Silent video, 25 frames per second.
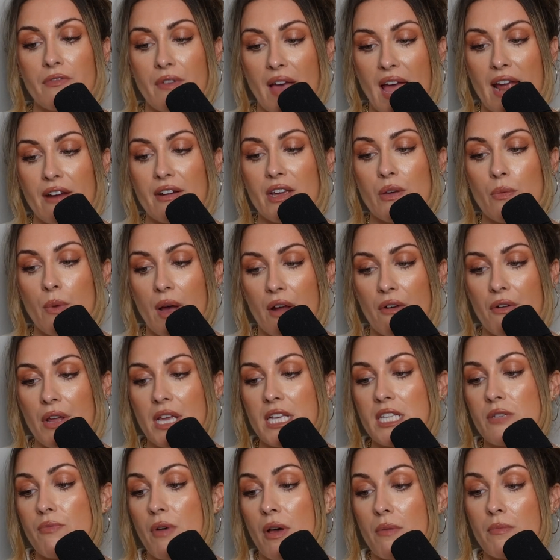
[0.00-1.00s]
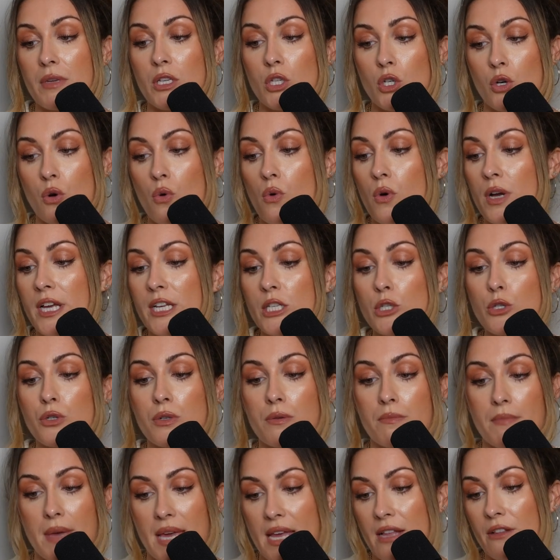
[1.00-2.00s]
very worried about me talking to
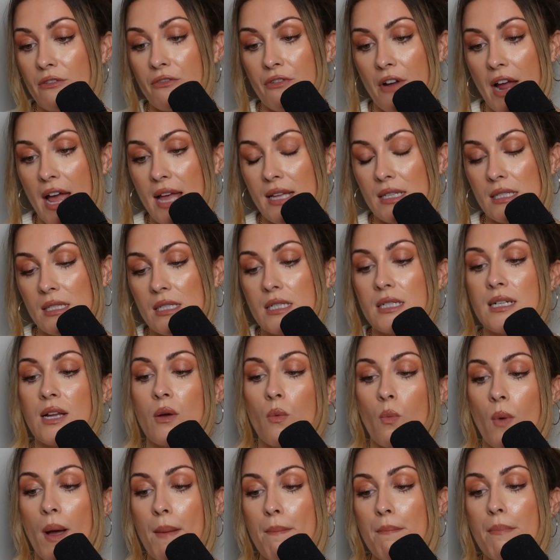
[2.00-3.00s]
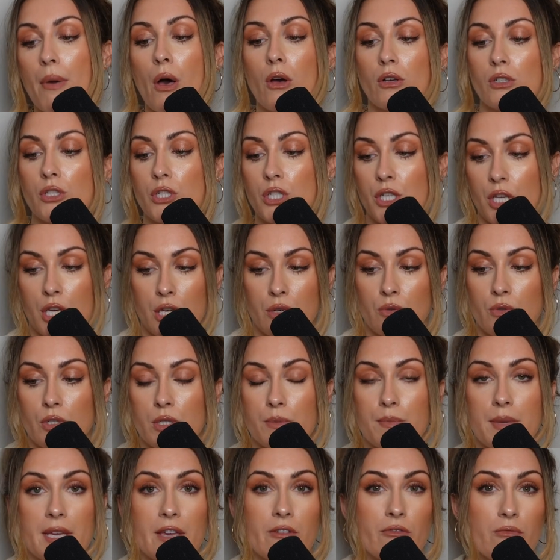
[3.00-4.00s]
a male friend and at one point
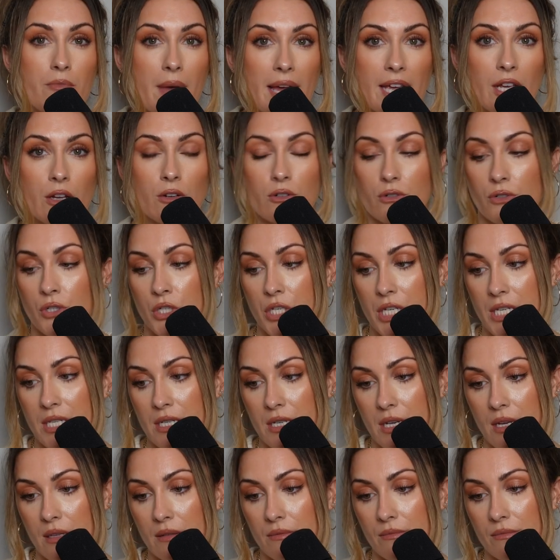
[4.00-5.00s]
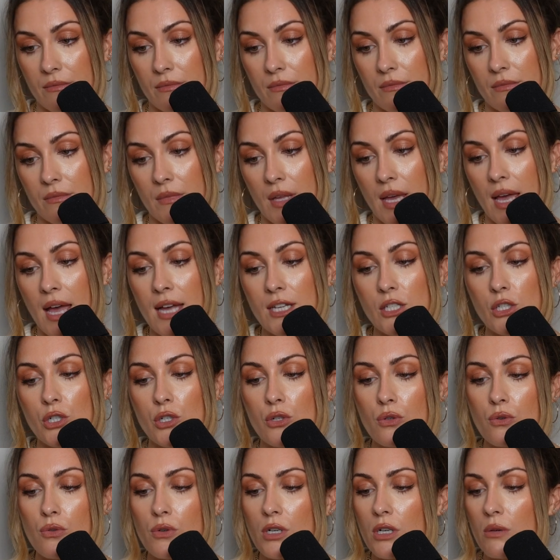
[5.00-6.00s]
accused me of micro-cheating. I had to
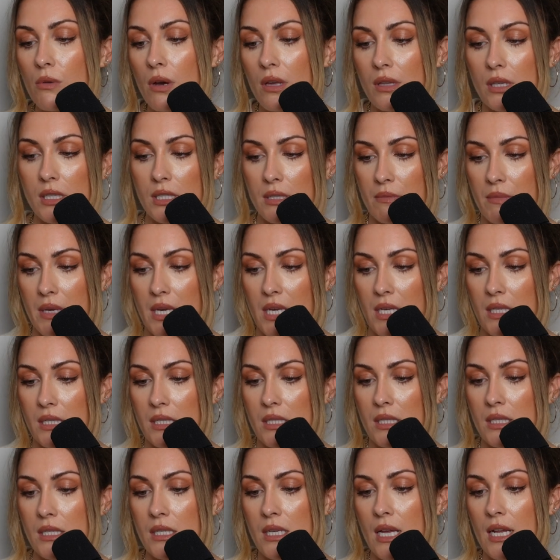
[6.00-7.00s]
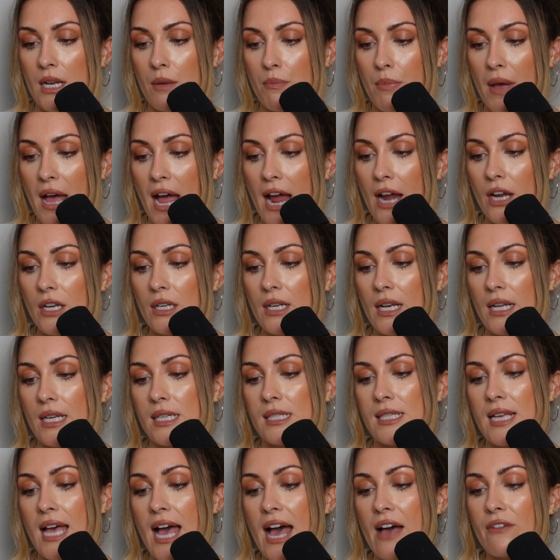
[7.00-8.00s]
Google what this means, and apparently
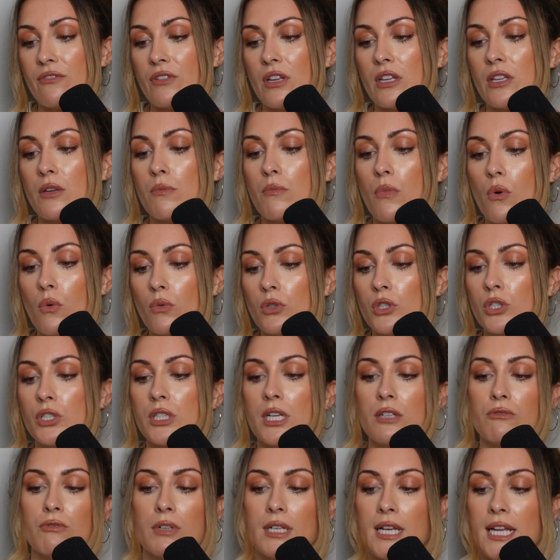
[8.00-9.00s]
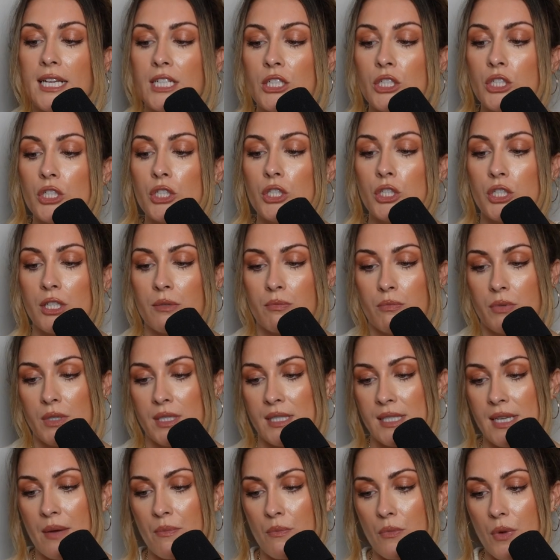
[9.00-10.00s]
it's having an emotional relationship with
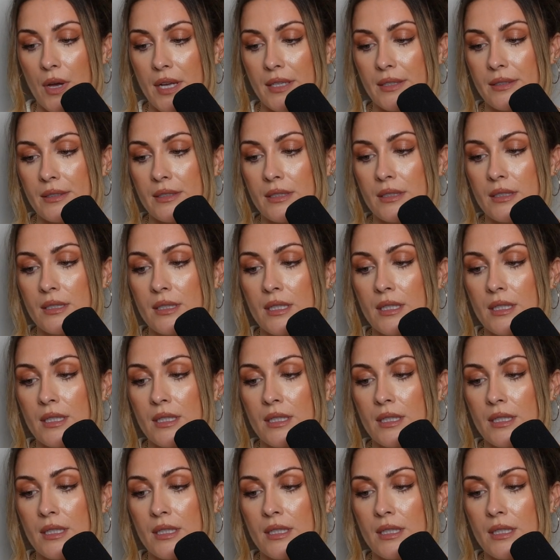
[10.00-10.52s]
someone.